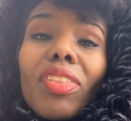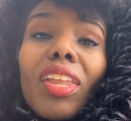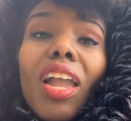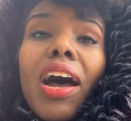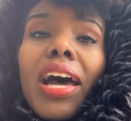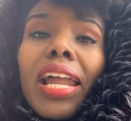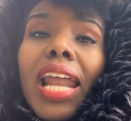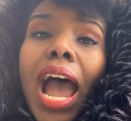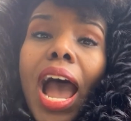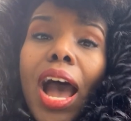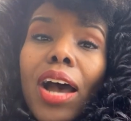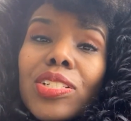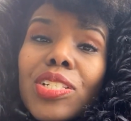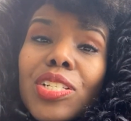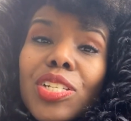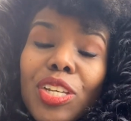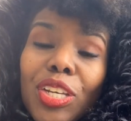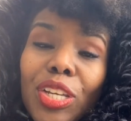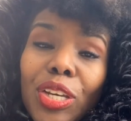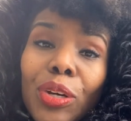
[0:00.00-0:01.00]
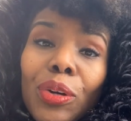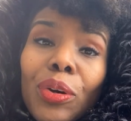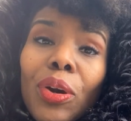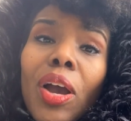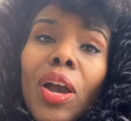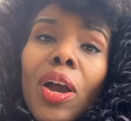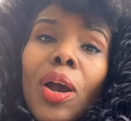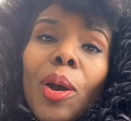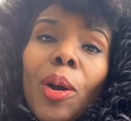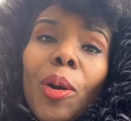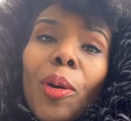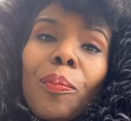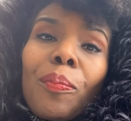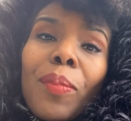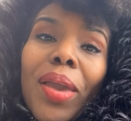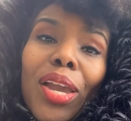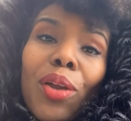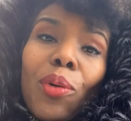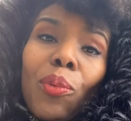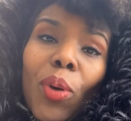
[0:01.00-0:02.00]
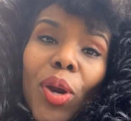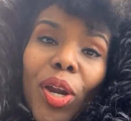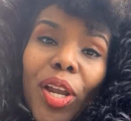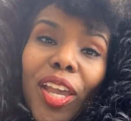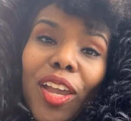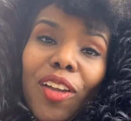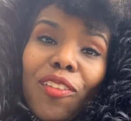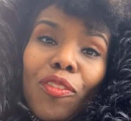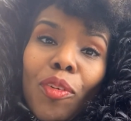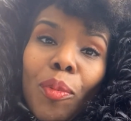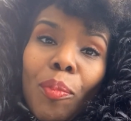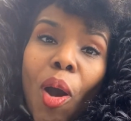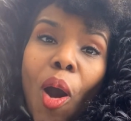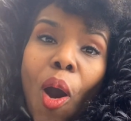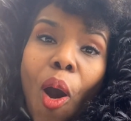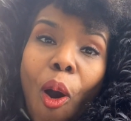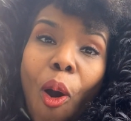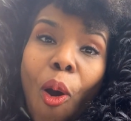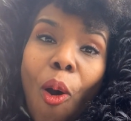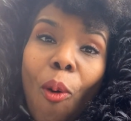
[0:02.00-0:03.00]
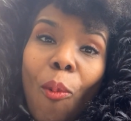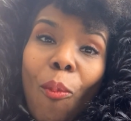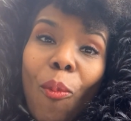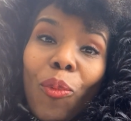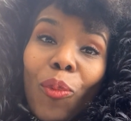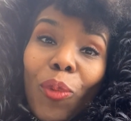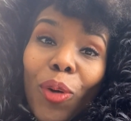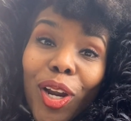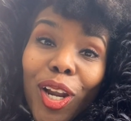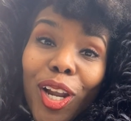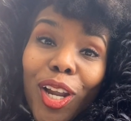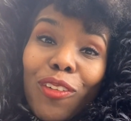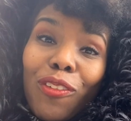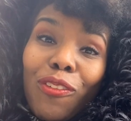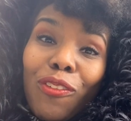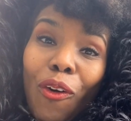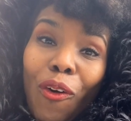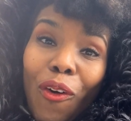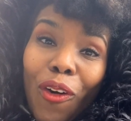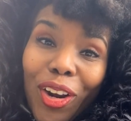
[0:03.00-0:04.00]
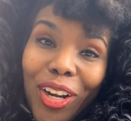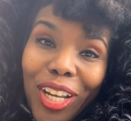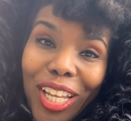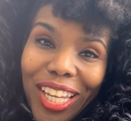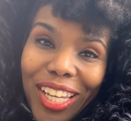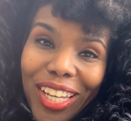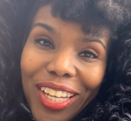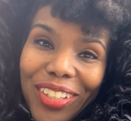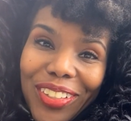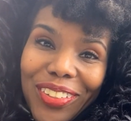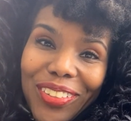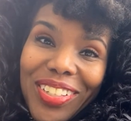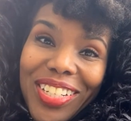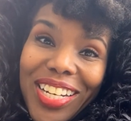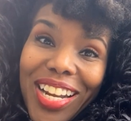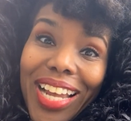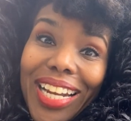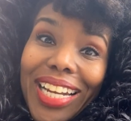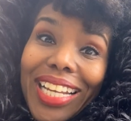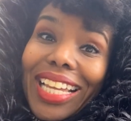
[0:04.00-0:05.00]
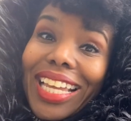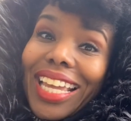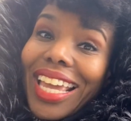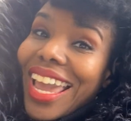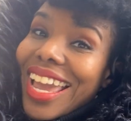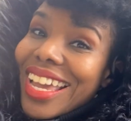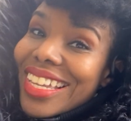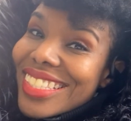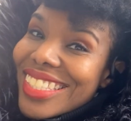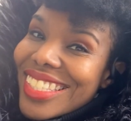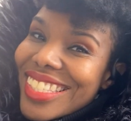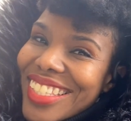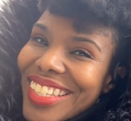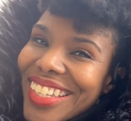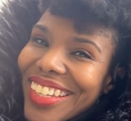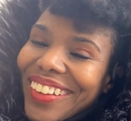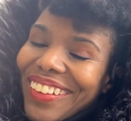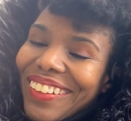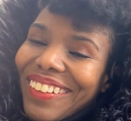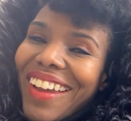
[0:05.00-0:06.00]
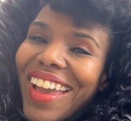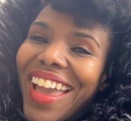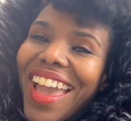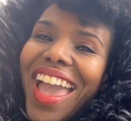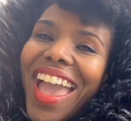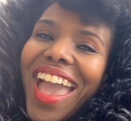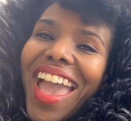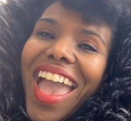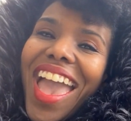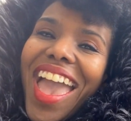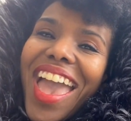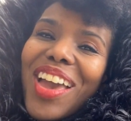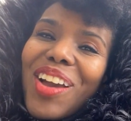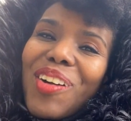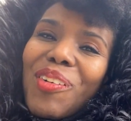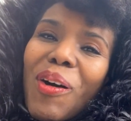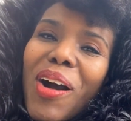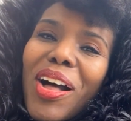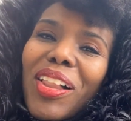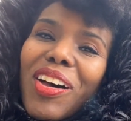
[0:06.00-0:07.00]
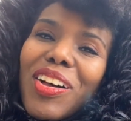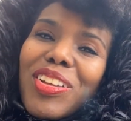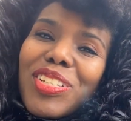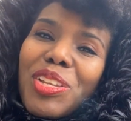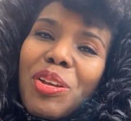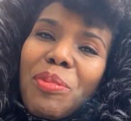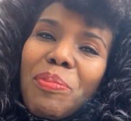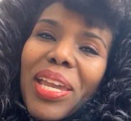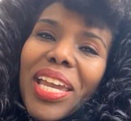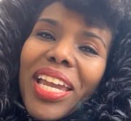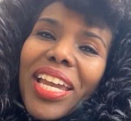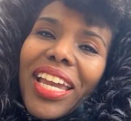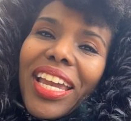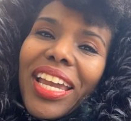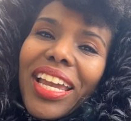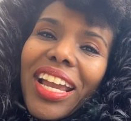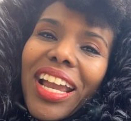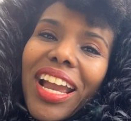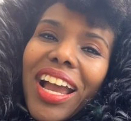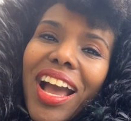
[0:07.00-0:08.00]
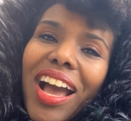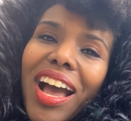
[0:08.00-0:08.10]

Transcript: on how to make working from home work for you and not against you, while also being